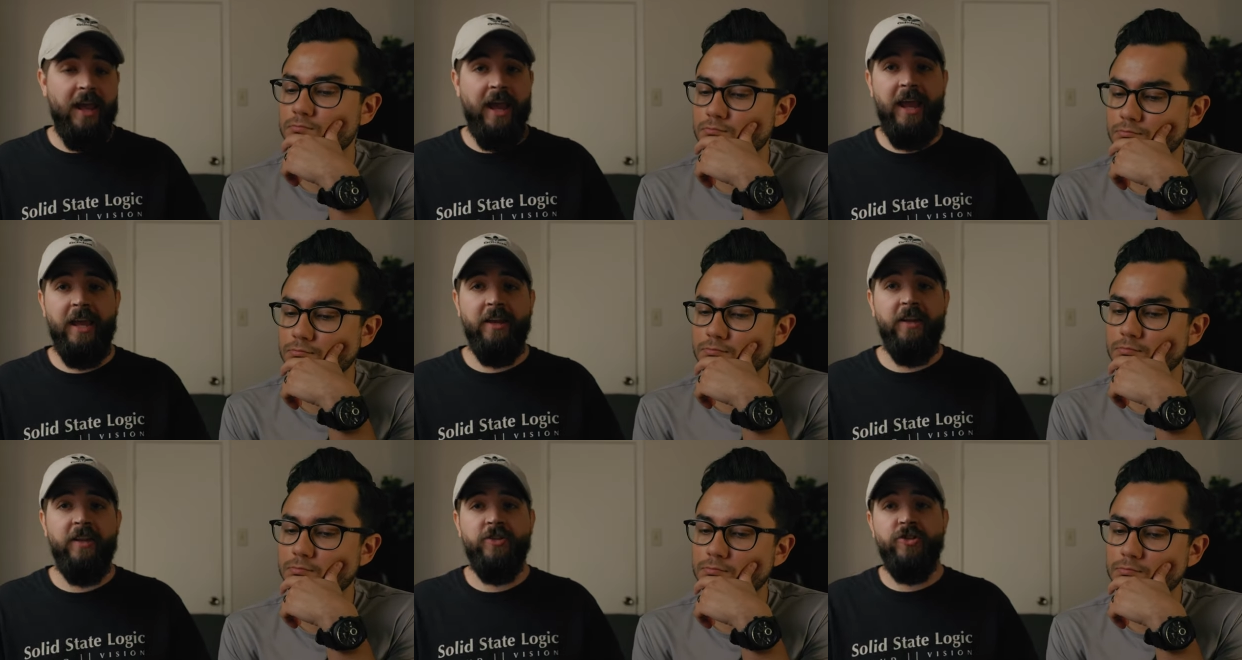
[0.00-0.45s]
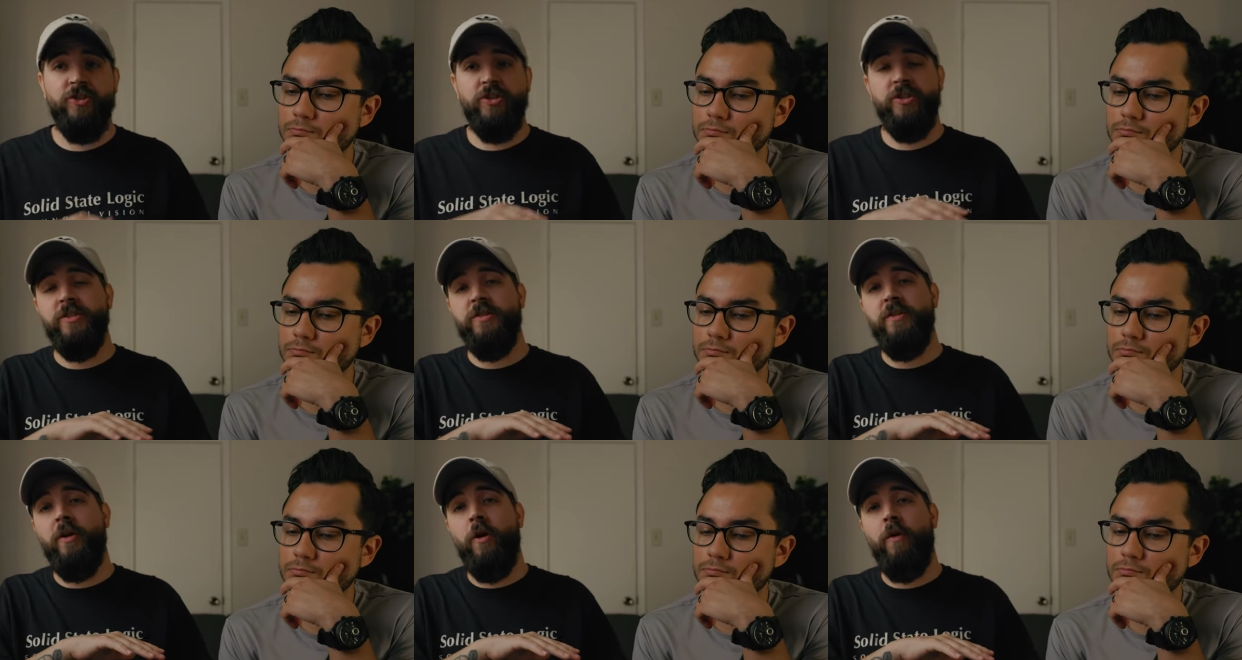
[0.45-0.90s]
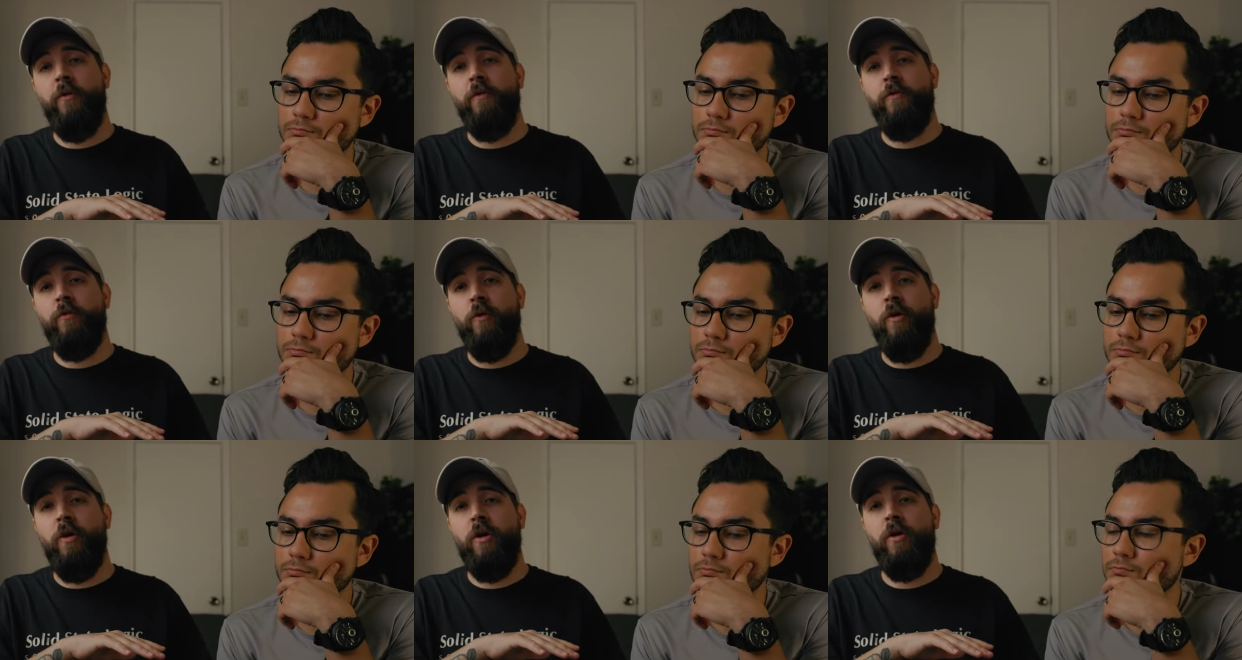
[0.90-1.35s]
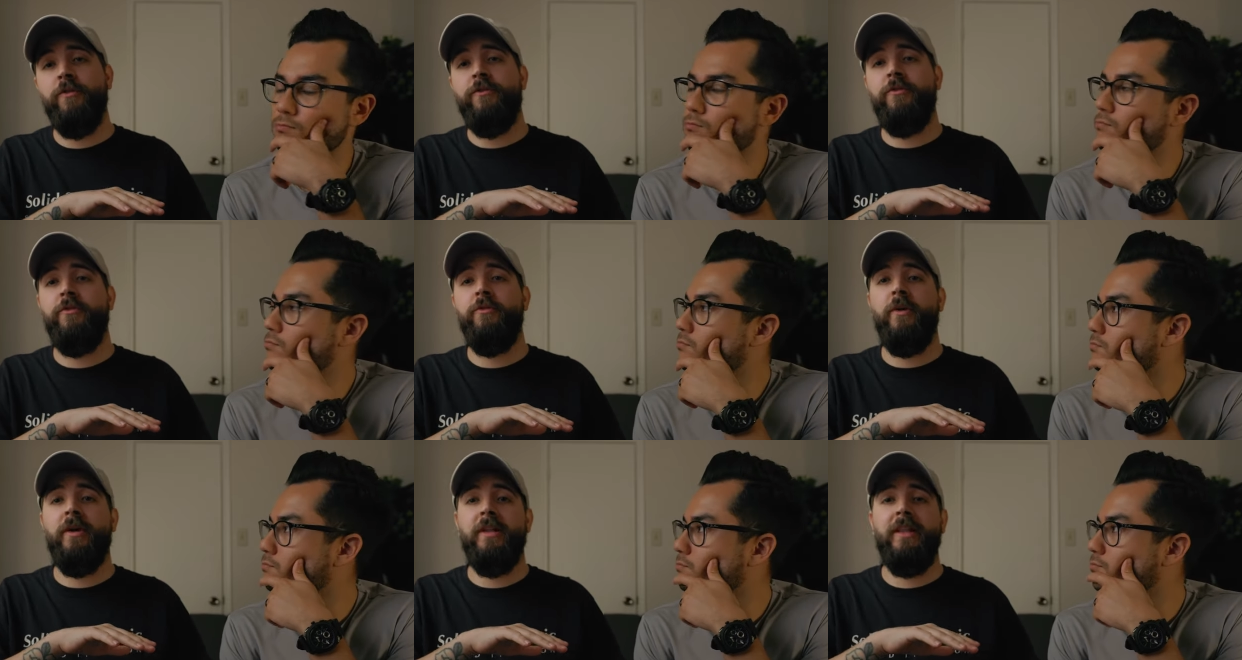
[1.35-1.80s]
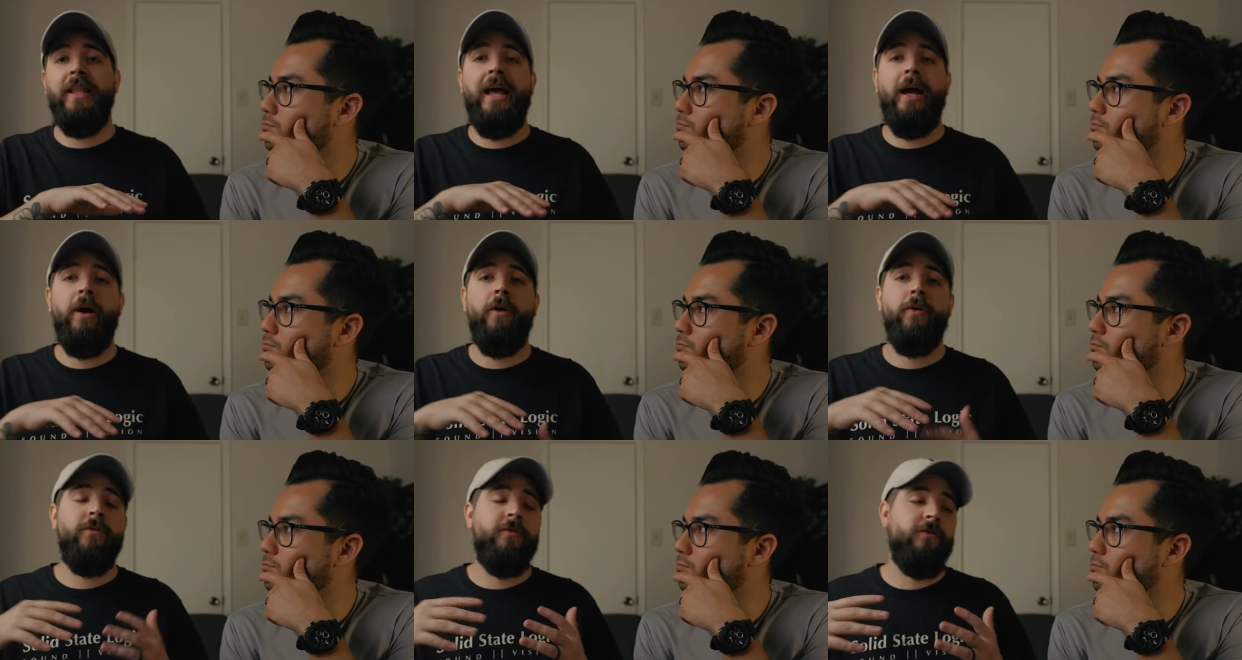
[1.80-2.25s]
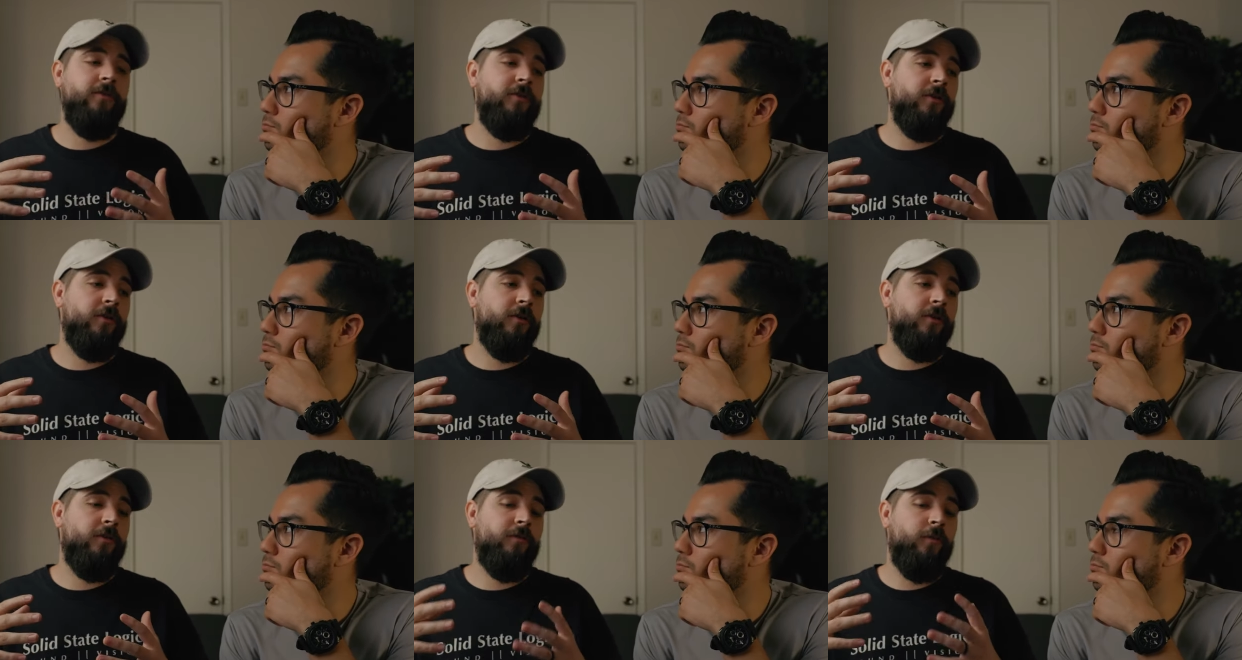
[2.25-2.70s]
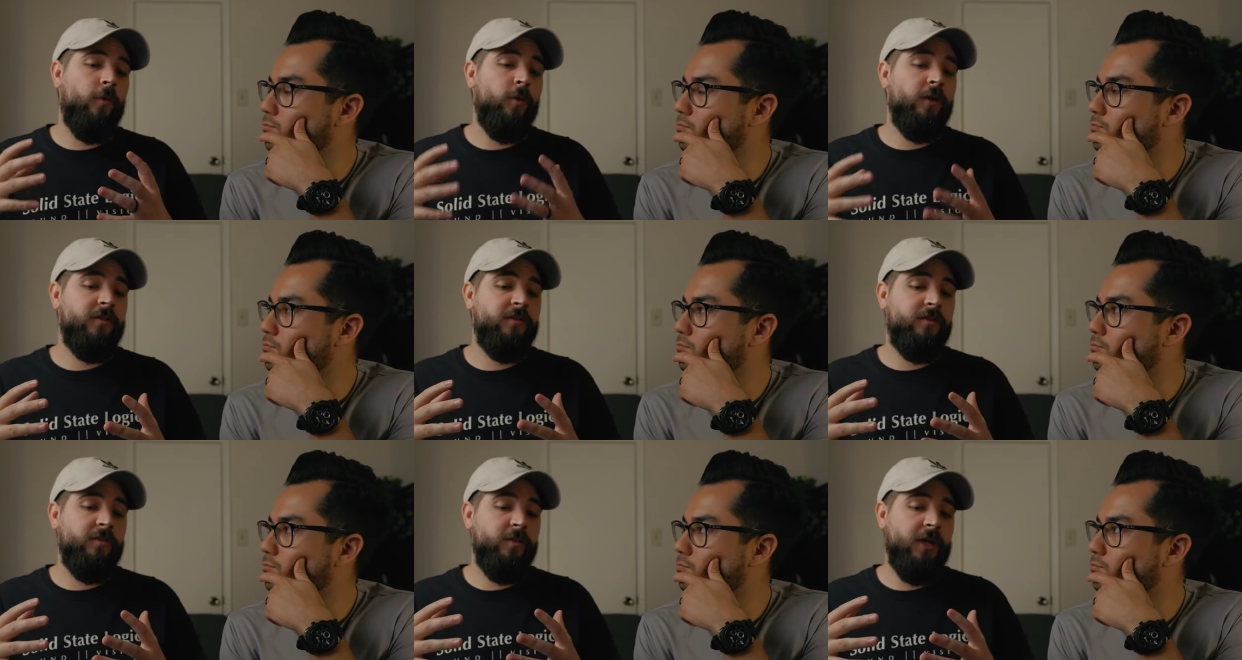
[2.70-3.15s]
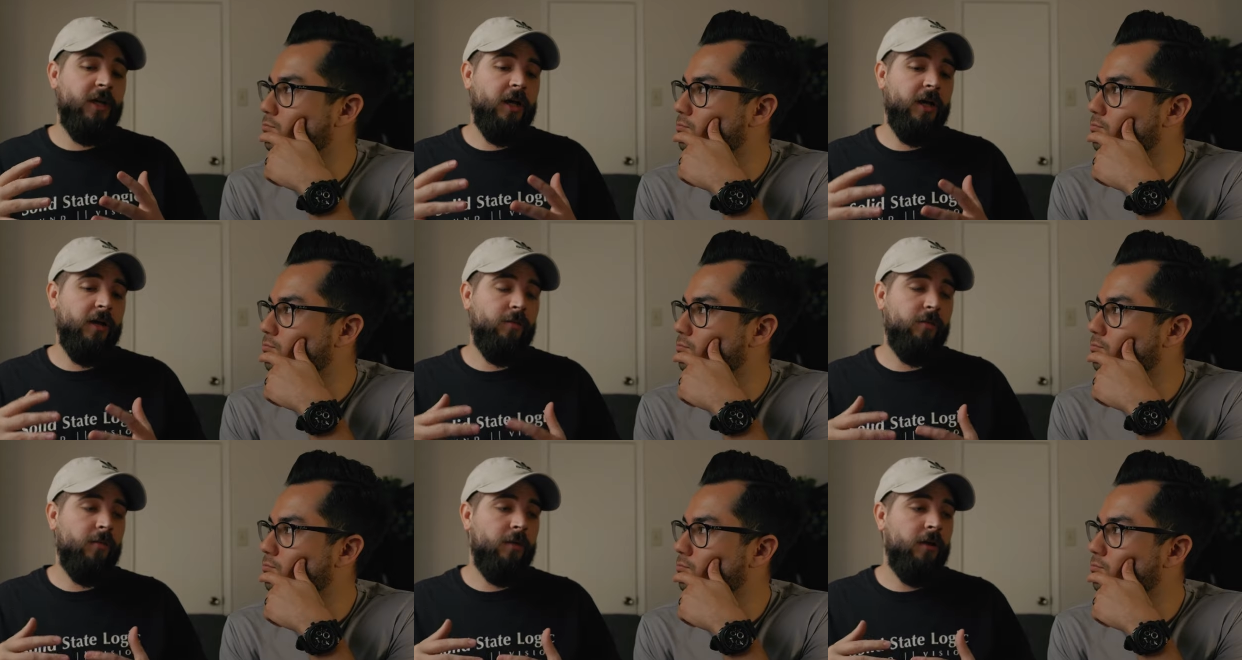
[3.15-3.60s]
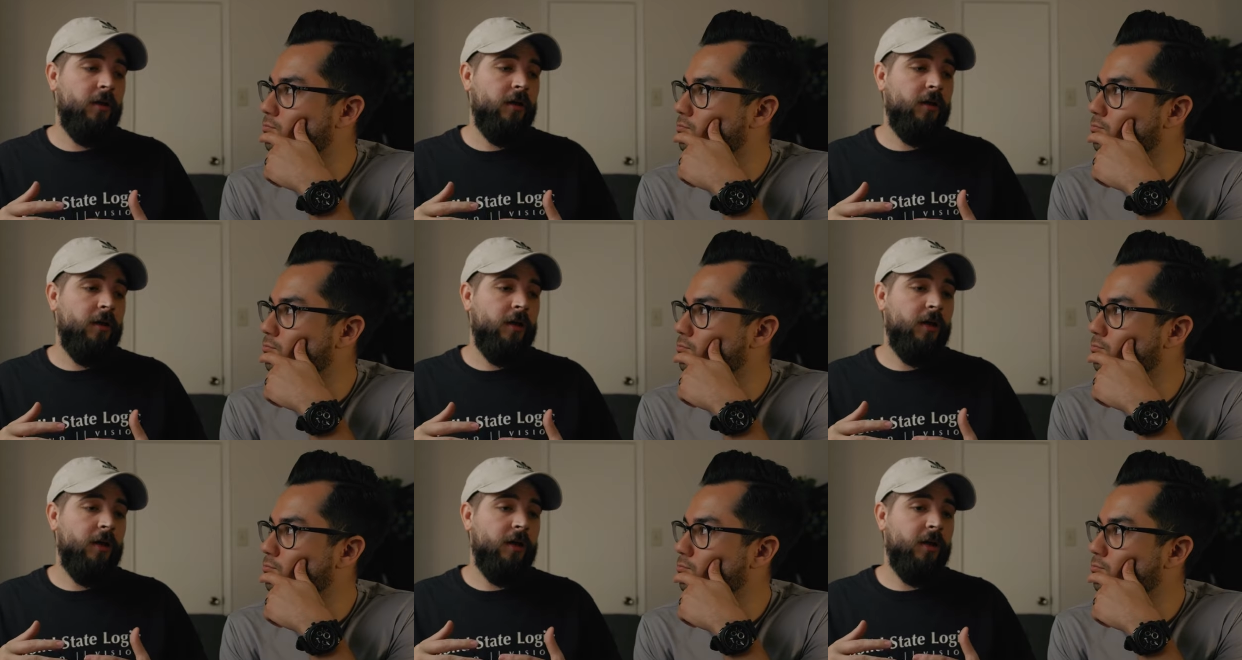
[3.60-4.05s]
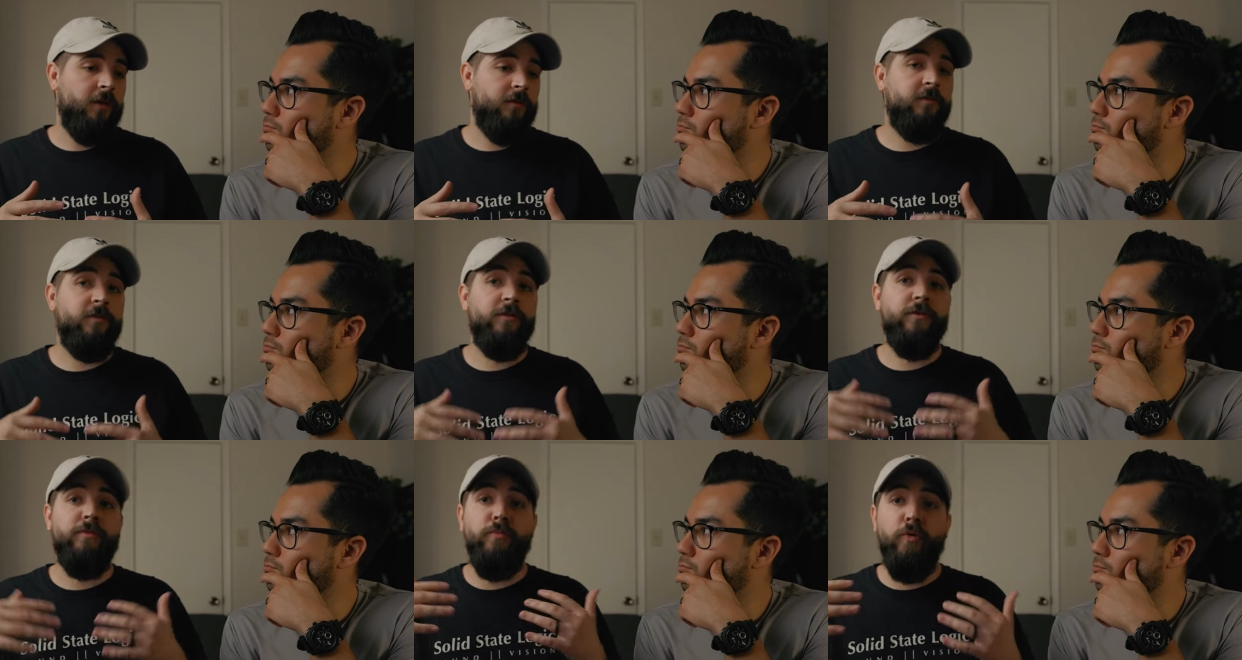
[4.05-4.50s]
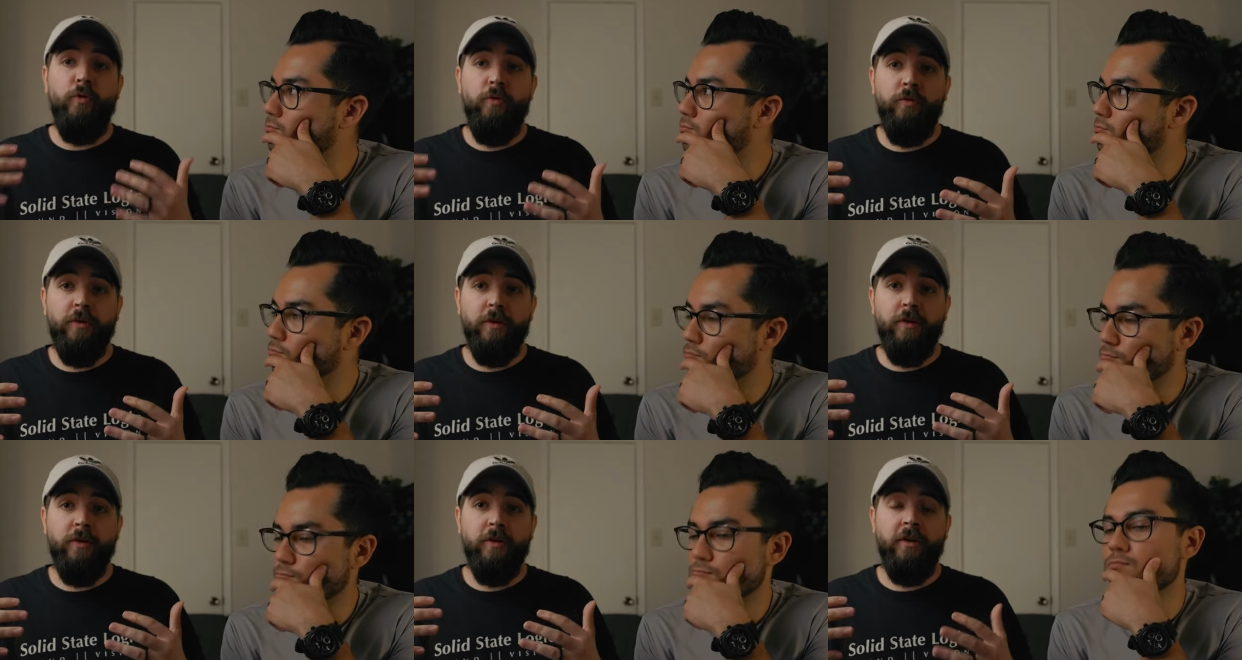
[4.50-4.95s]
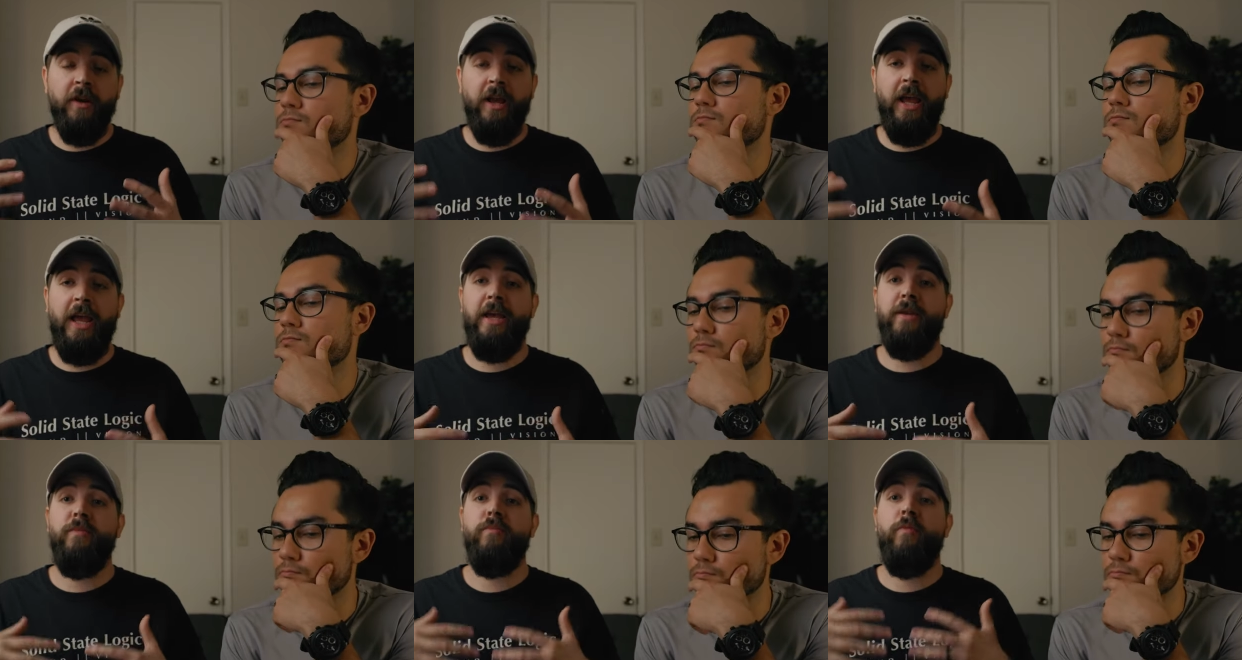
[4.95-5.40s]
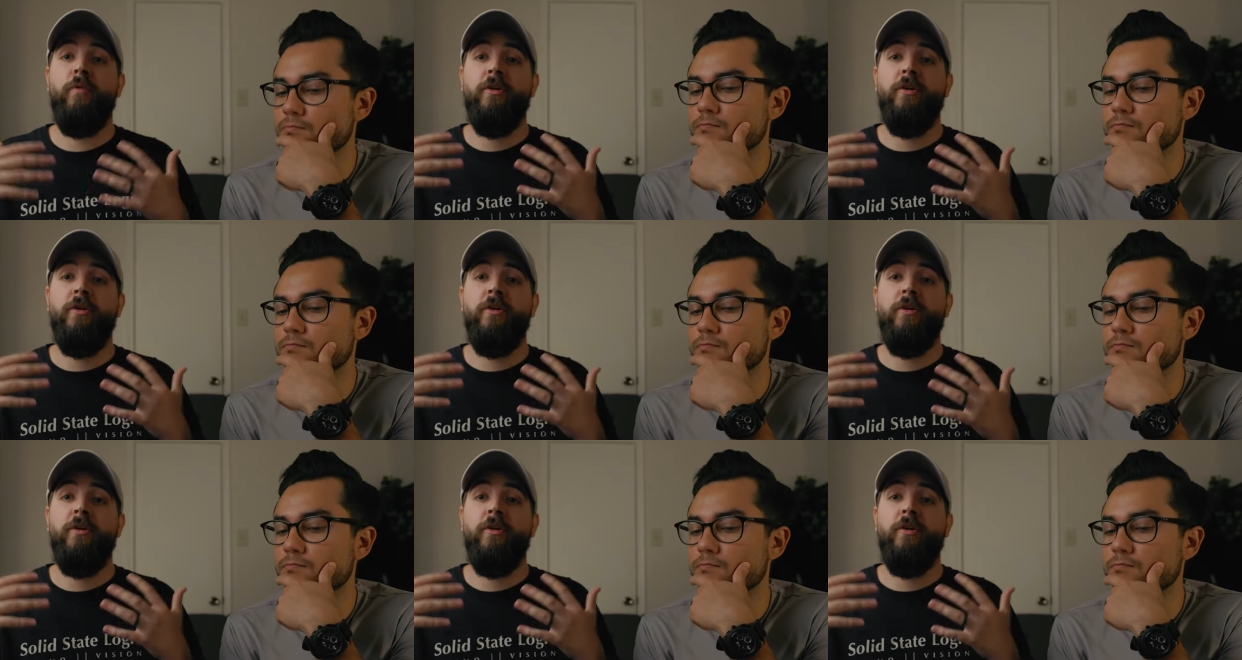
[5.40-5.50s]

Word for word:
Speaker 1: And it's just overall to allow your voice to become uh, smoother and mm.